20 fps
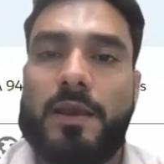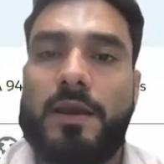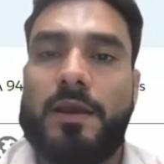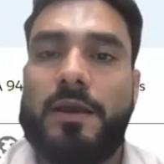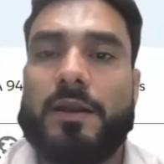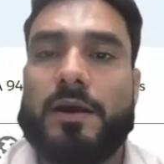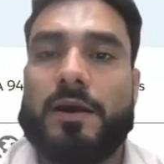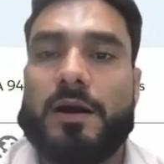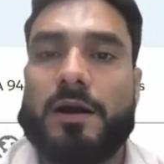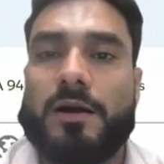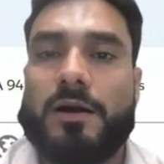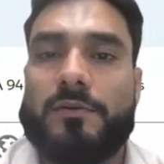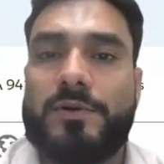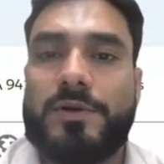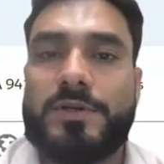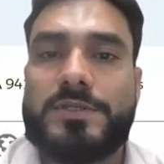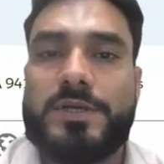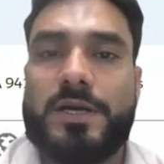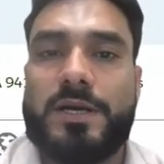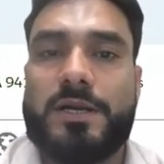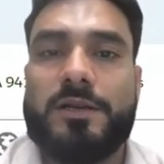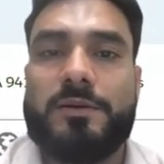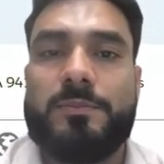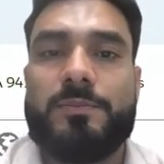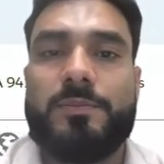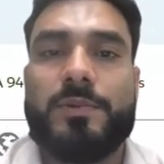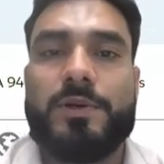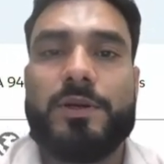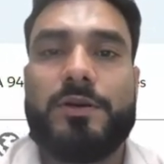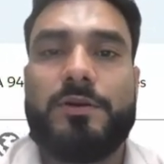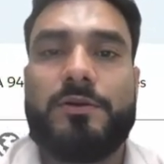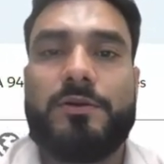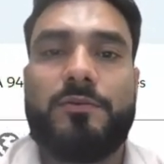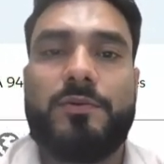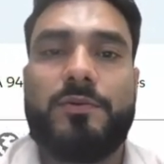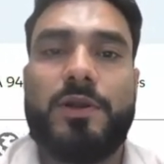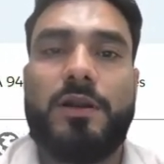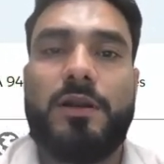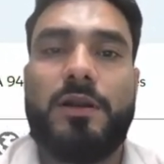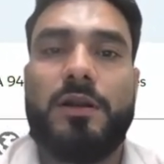And after sign up, it
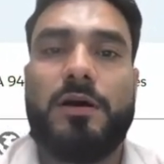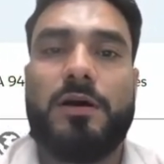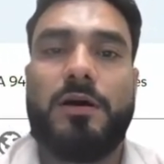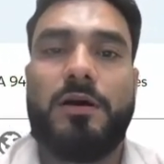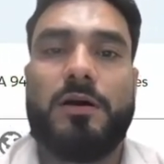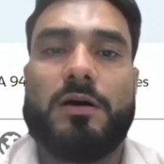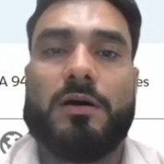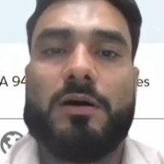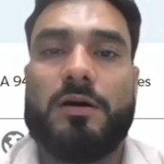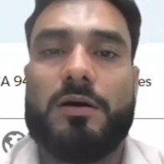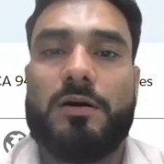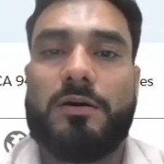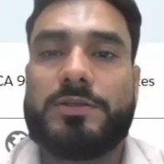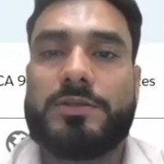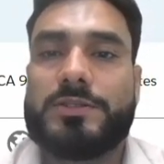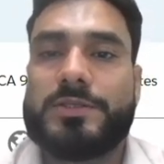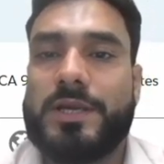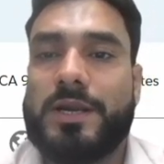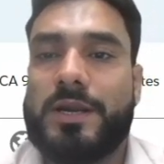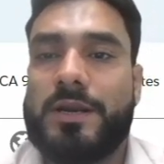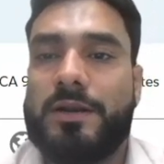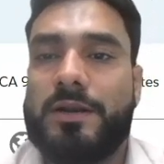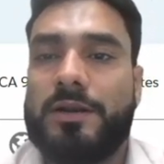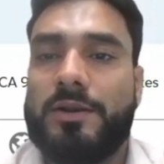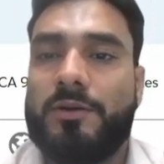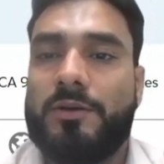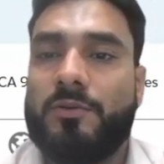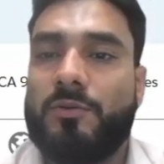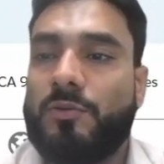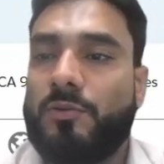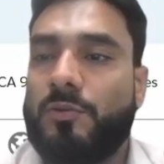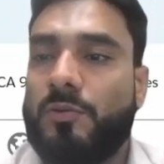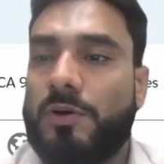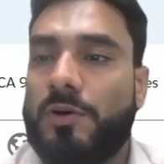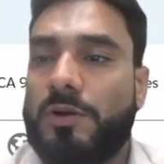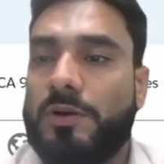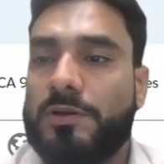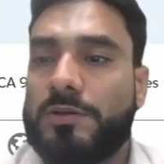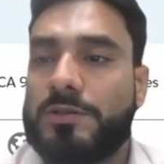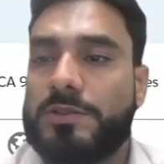will send you
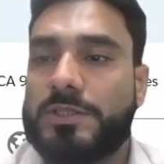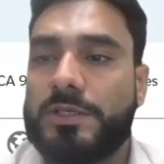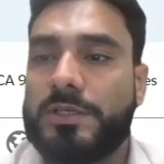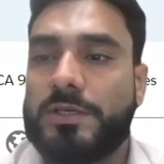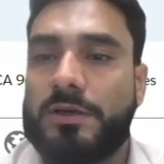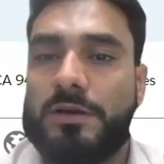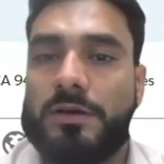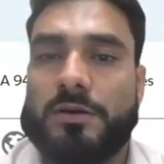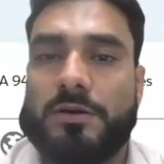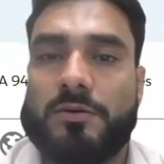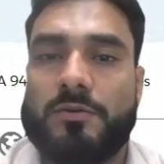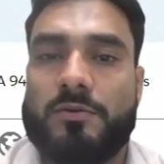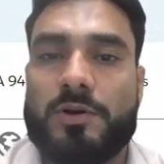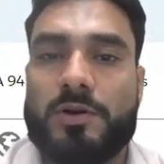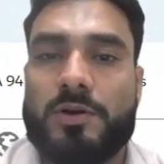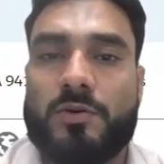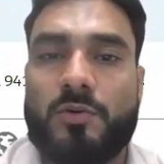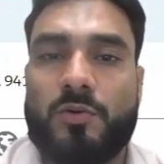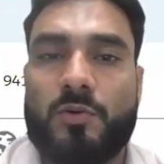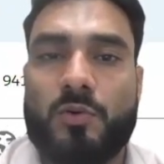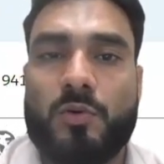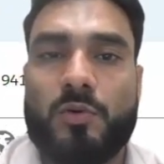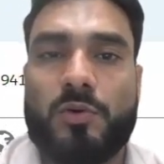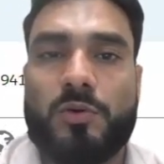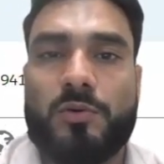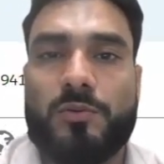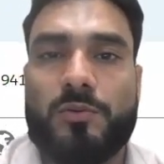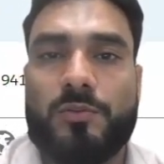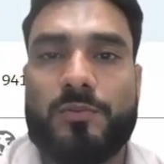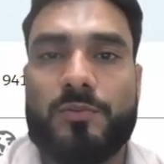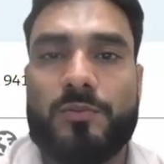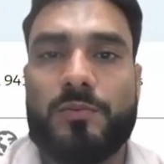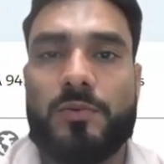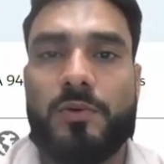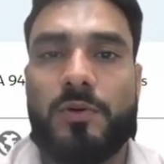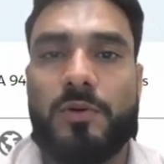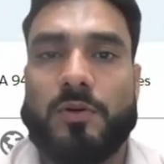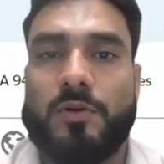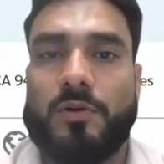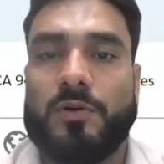one code
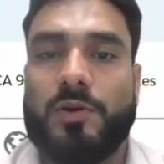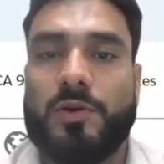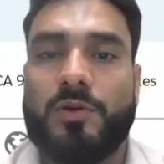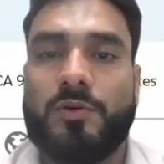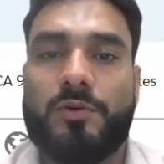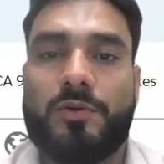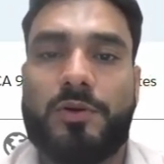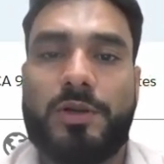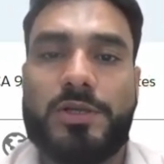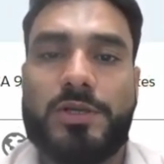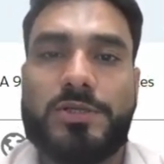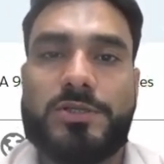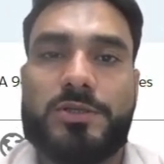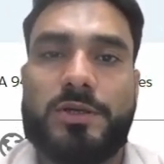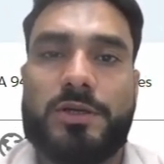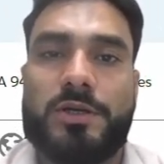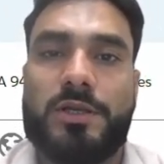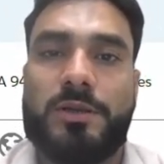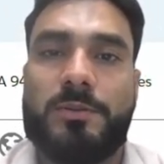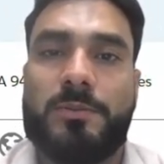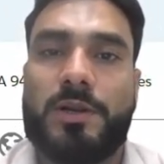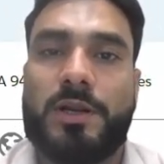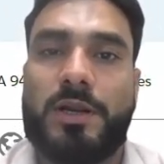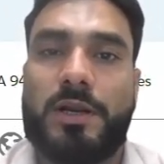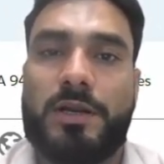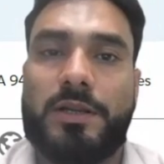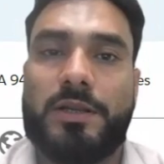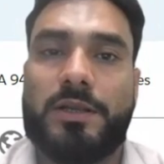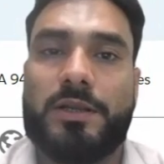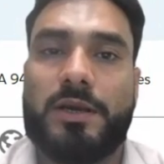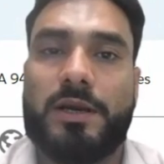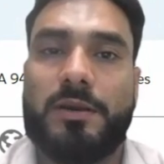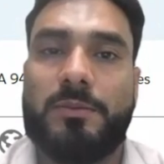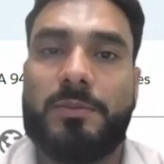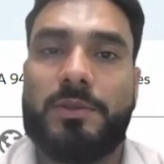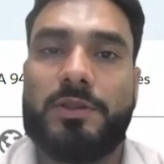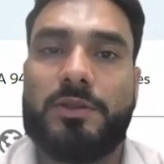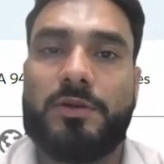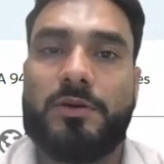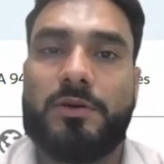on your registered email ID. I
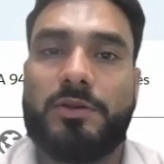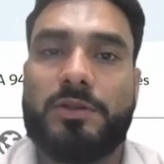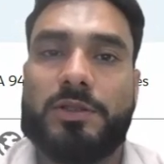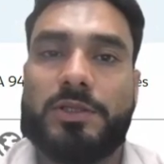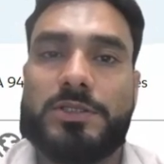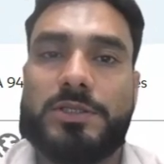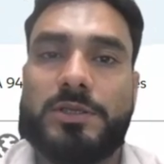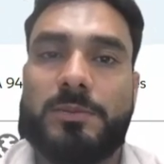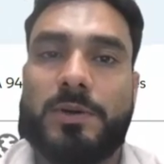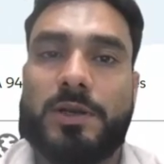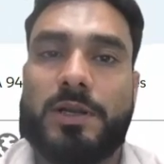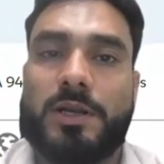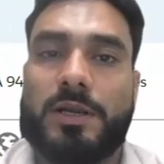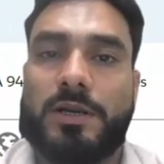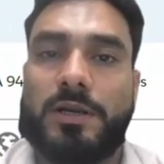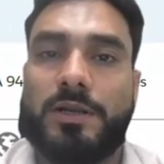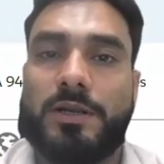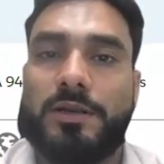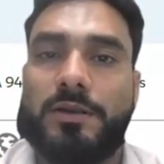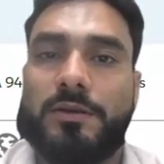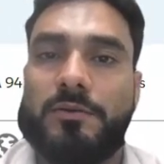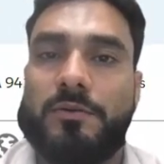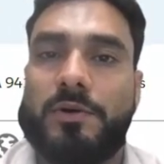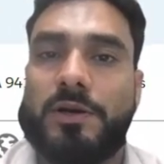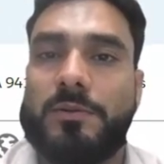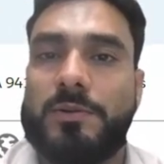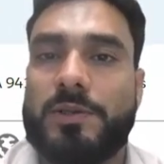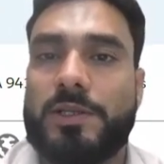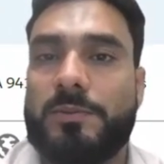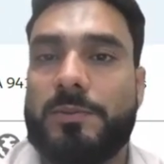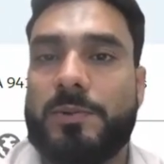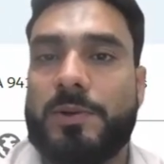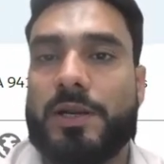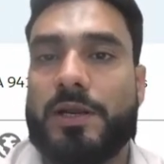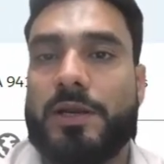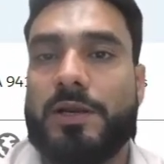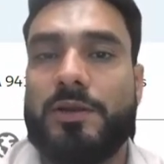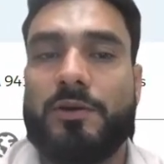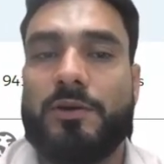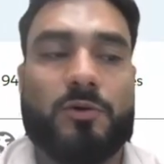mean, on this email ID, whatever the email
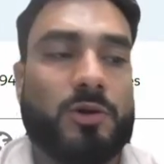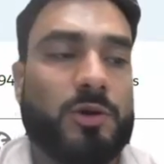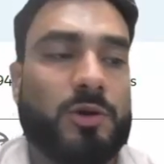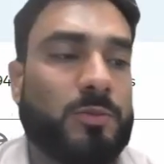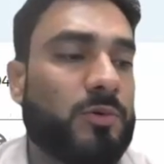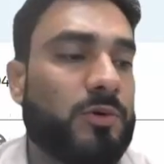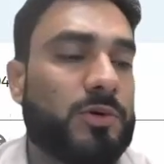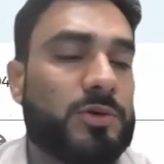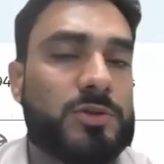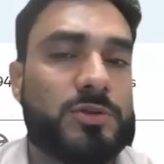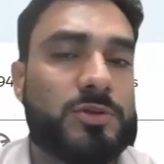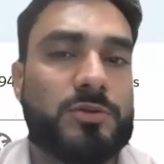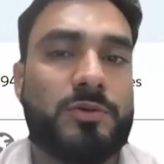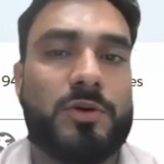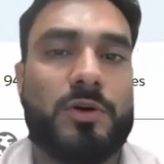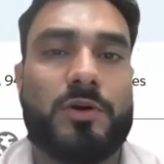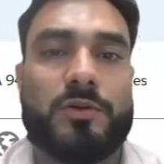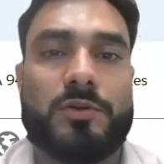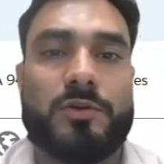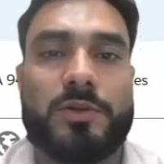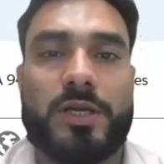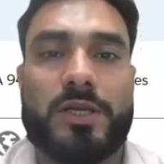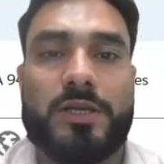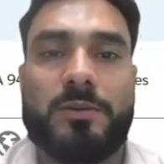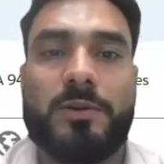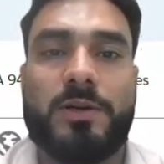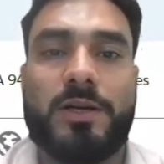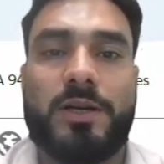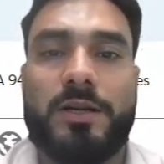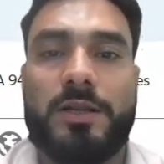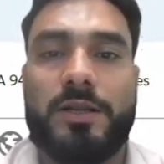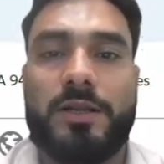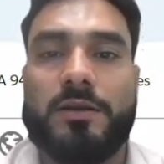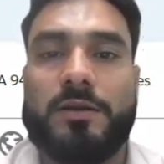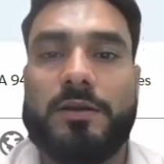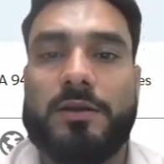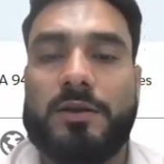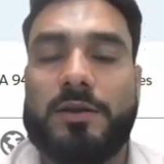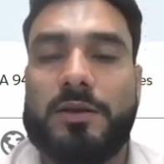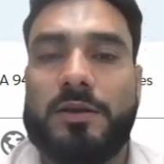ID you will put. So on that email ID,
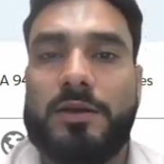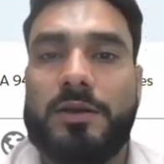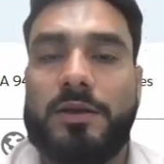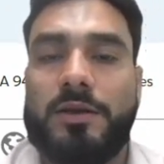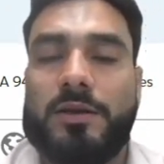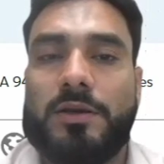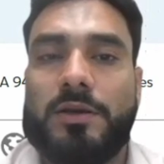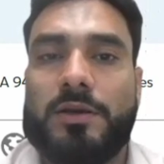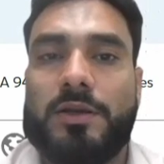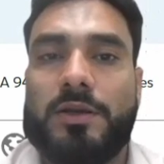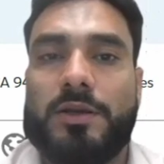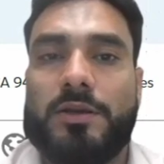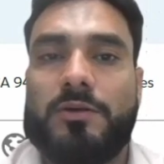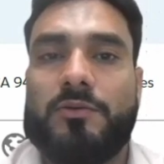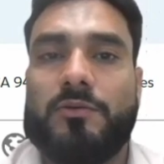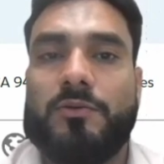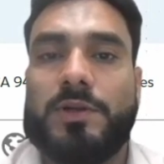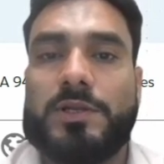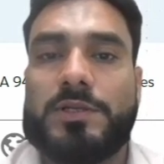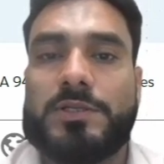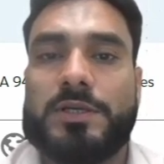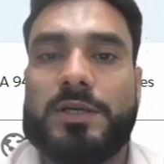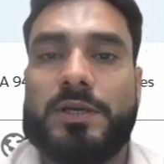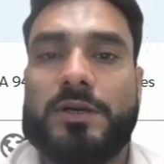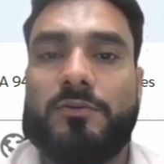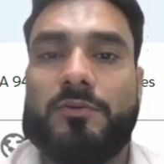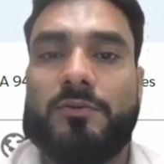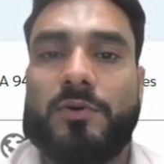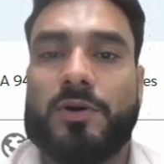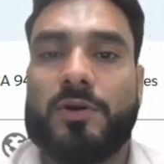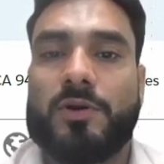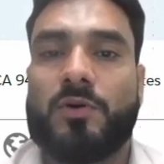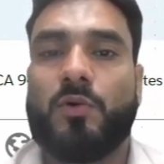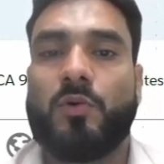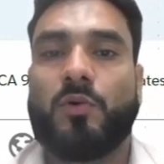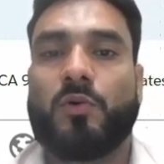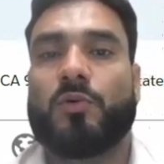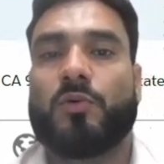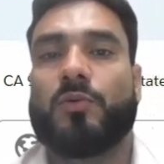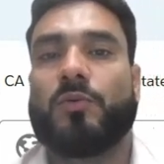it will send one
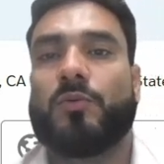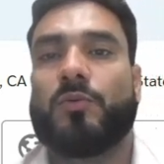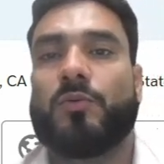code.